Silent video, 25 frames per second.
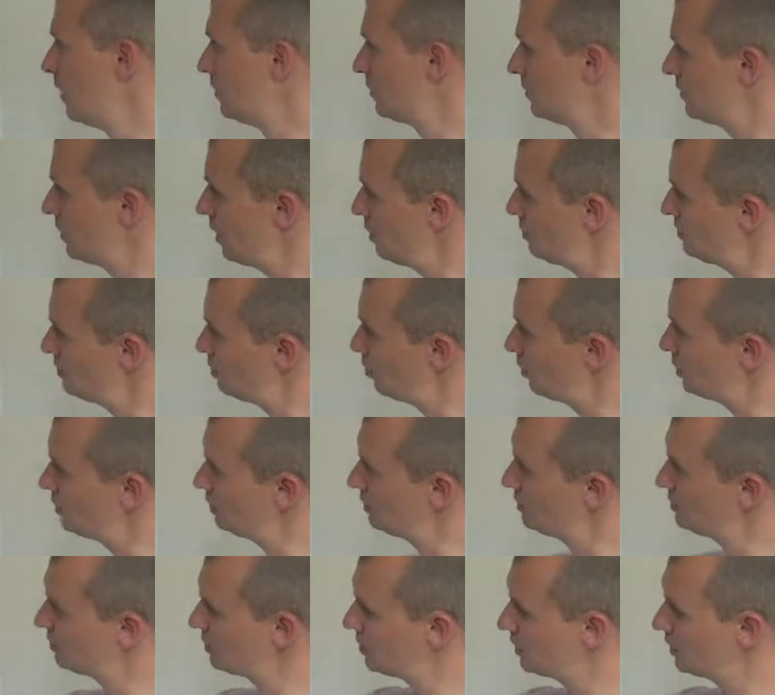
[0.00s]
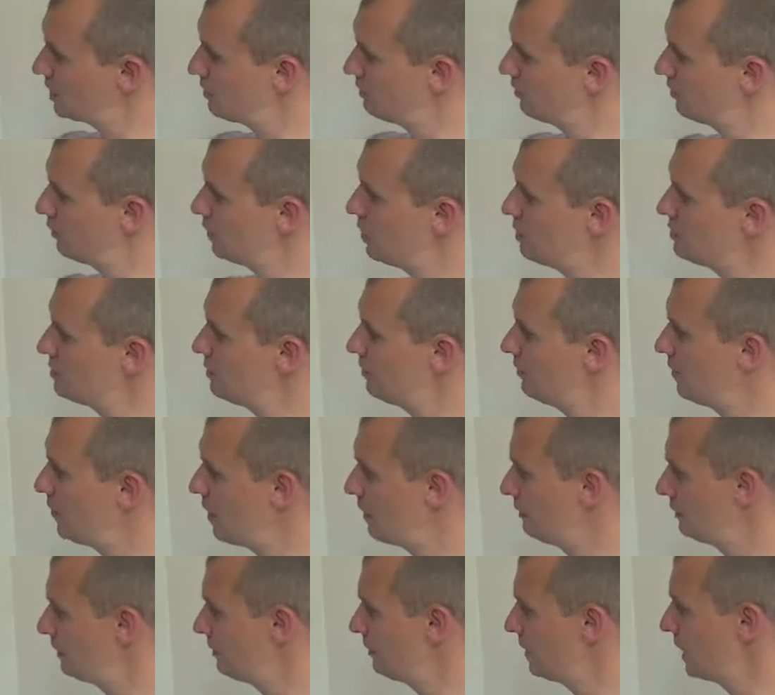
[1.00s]
So those are what you can sign up for. Those are
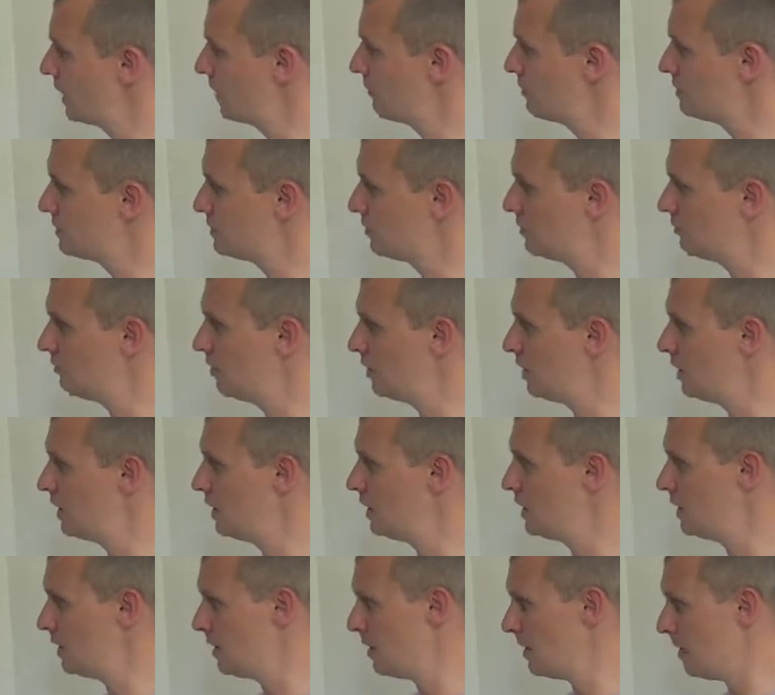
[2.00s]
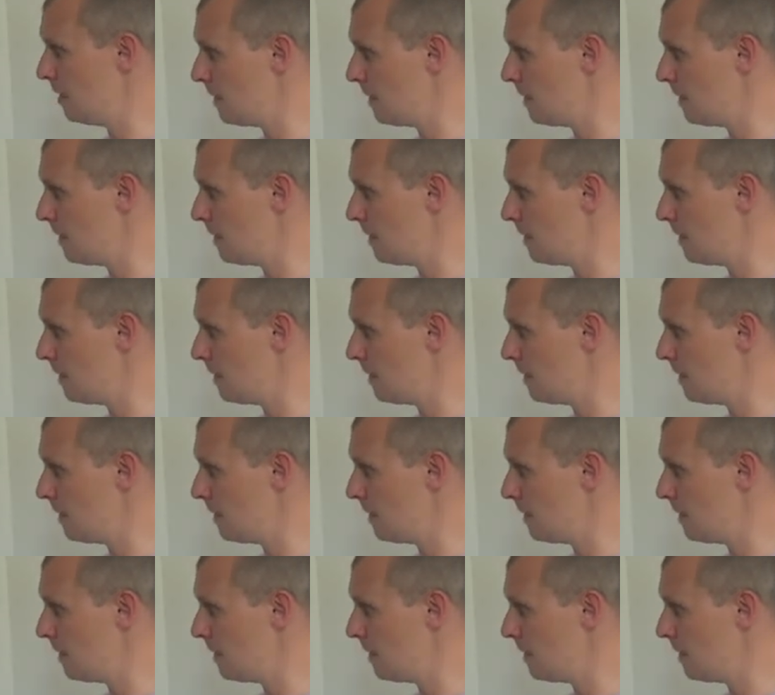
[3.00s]
five different areas that really